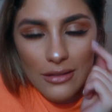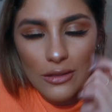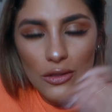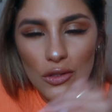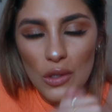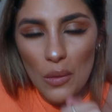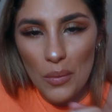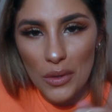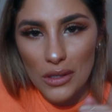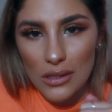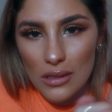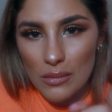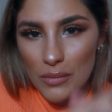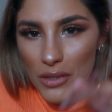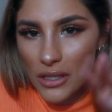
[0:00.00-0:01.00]
Super,
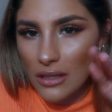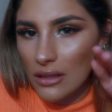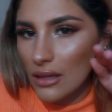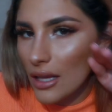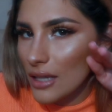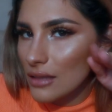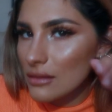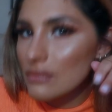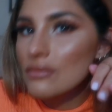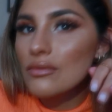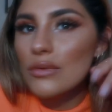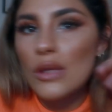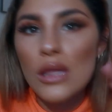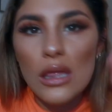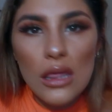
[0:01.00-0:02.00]
super like
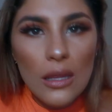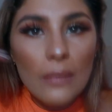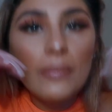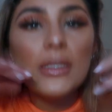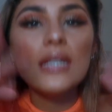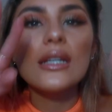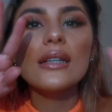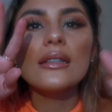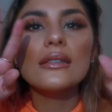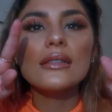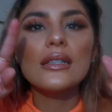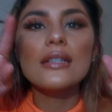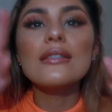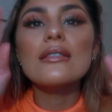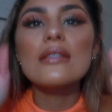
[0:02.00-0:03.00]
voluminous
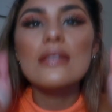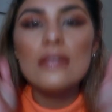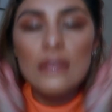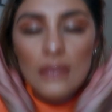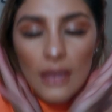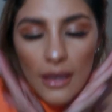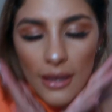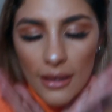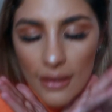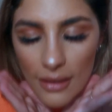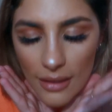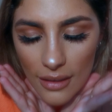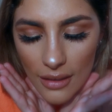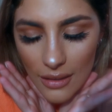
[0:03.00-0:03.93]
and just like,